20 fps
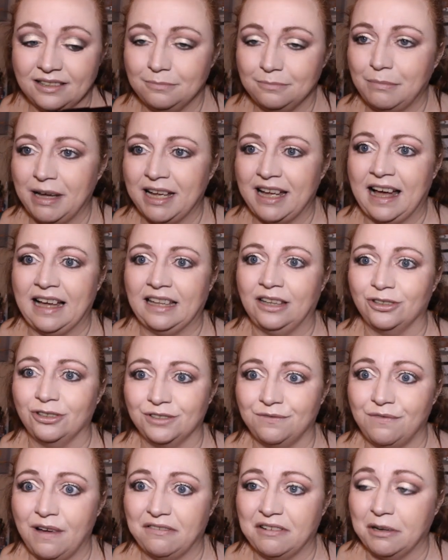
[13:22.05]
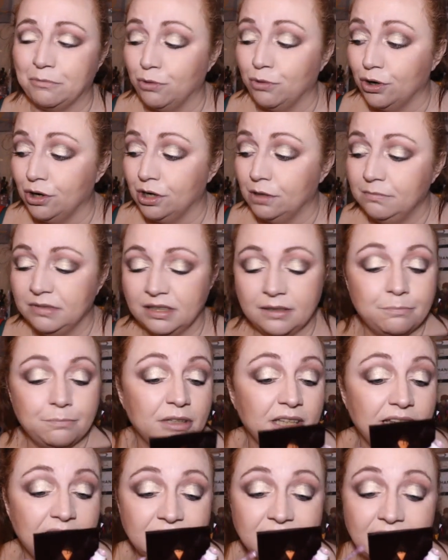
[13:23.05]
my eye looks very warm
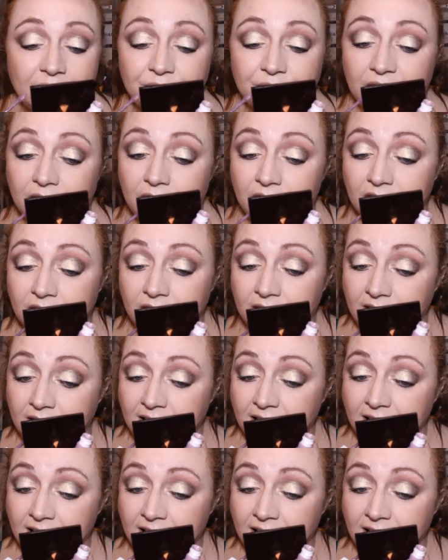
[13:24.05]
but let's have a look